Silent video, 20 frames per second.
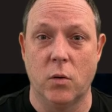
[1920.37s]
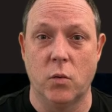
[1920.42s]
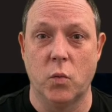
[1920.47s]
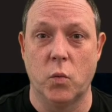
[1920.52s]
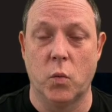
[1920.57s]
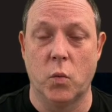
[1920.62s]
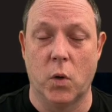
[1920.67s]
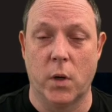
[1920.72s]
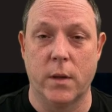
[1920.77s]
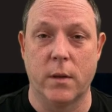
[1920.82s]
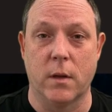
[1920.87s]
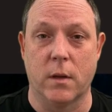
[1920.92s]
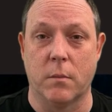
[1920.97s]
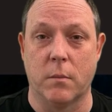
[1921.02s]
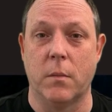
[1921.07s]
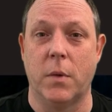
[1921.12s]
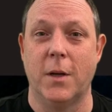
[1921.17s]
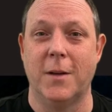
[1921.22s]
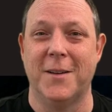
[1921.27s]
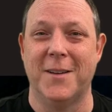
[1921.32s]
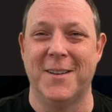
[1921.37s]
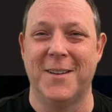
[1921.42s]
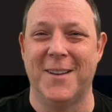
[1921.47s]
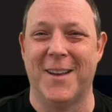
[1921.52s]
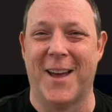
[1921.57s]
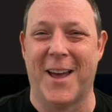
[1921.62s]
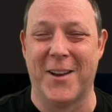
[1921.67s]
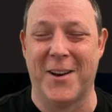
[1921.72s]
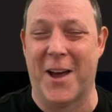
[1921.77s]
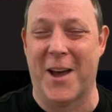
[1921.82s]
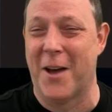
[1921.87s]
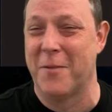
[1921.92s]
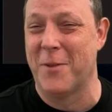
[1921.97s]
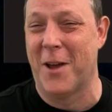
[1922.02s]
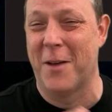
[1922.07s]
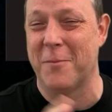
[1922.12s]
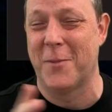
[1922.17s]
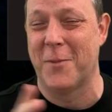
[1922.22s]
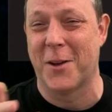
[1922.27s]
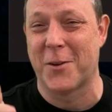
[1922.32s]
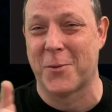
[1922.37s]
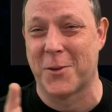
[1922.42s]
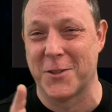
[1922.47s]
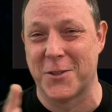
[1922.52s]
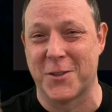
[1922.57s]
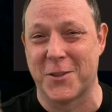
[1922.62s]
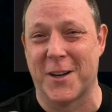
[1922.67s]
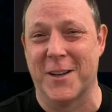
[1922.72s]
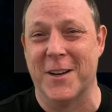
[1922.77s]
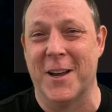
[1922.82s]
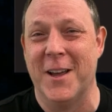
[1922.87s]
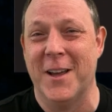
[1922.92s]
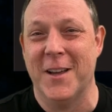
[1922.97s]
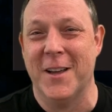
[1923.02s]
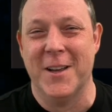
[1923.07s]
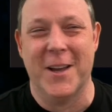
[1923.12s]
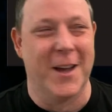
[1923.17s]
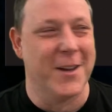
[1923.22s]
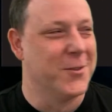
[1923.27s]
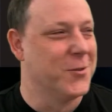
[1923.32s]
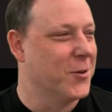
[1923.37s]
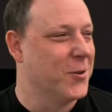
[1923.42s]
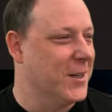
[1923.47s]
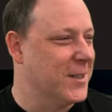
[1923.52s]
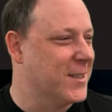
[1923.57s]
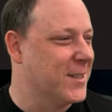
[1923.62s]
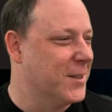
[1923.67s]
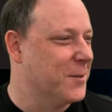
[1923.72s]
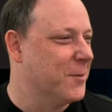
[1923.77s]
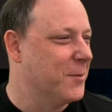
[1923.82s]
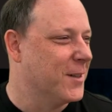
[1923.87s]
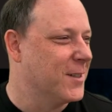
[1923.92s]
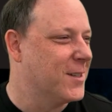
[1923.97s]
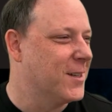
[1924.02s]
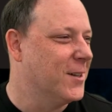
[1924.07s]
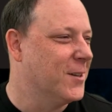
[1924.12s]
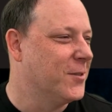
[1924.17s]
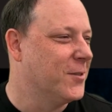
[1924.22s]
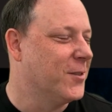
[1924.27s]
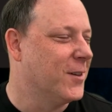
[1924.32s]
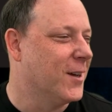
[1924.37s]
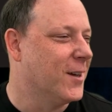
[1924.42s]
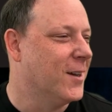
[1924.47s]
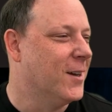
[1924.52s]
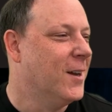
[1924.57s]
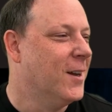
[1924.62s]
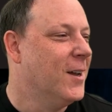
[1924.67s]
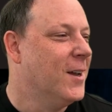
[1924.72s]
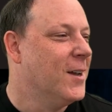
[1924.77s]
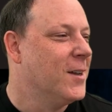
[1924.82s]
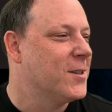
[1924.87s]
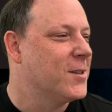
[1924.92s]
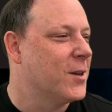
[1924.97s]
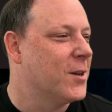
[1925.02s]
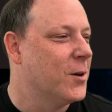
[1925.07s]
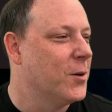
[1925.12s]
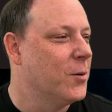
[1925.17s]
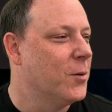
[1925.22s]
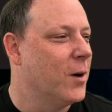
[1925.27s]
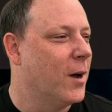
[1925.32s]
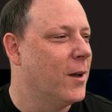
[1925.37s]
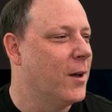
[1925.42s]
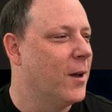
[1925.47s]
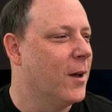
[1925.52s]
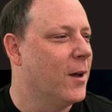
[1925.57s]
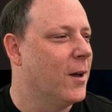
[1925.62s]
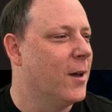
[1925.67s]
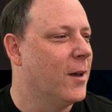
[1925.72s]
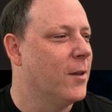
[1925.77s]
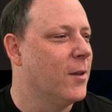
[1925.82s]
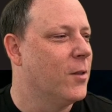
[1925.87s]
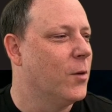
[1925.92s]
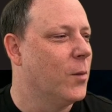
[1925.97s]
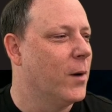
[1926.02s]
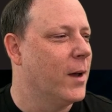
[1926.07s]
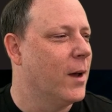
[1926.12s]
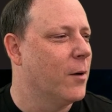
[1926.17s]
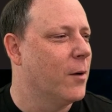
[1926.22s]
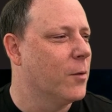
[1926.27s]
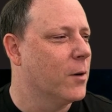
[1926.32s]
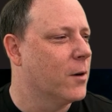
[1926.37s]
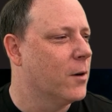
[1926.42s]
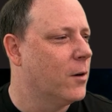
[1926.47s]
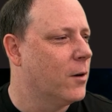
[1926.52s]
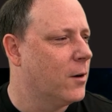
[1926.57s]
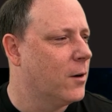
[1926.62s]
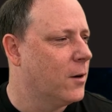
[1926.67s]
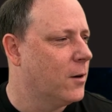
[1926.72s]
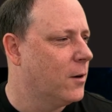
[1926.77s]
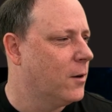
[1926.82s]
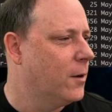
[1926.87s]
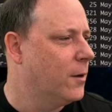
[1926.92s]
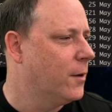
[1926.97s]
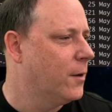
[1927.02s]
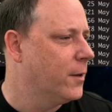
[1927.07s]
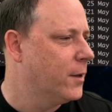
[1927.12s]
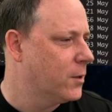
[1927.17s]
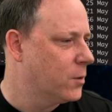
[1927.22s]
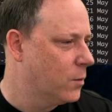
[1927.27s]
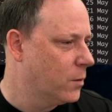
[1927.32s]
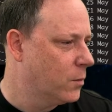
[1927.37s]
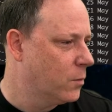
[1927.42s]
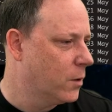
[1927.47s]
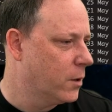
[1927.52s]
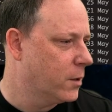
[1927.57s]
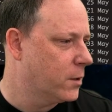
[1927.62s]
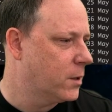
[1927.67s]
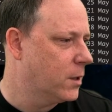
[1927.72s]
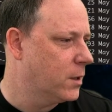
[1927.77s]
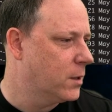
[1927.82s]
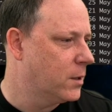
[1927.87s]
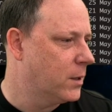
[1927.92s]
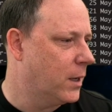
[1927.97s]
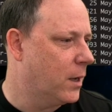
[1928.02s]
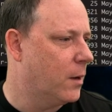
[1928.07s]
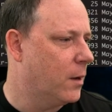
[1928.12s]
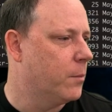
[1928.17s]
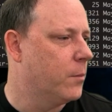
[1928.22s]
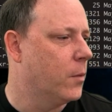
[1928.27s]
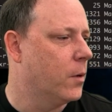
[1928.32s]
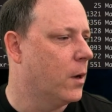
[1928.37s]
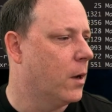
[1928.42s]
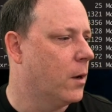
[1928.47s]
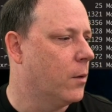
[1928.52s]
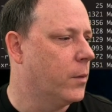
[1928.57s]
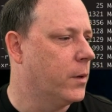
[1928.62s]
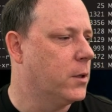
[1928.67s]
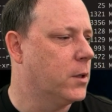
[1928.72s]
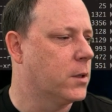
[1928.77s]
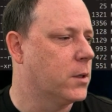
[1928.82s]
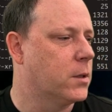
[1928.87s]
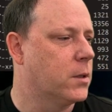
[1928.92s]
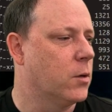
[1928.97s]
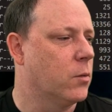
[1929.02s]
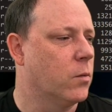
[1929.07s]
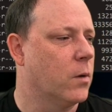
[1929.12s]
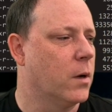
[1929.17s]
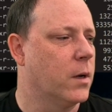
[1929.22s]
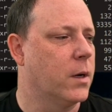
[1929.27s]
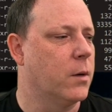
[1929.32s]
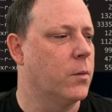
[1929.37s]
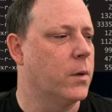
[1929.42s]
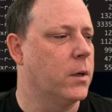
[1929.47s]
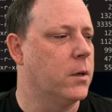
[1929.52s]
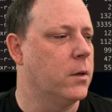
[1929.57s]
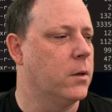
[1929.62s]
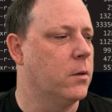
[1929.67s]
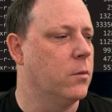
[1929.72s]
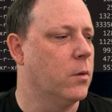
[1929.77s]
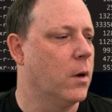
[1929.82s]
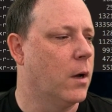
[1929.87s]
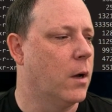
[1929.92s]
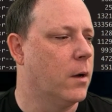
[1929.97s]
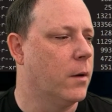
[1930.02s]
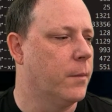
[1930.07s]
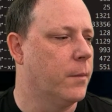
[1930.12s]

don't want them. I'm not quite sure I trust it myself yet. So the way I recall this one works is, we just, to run it, we do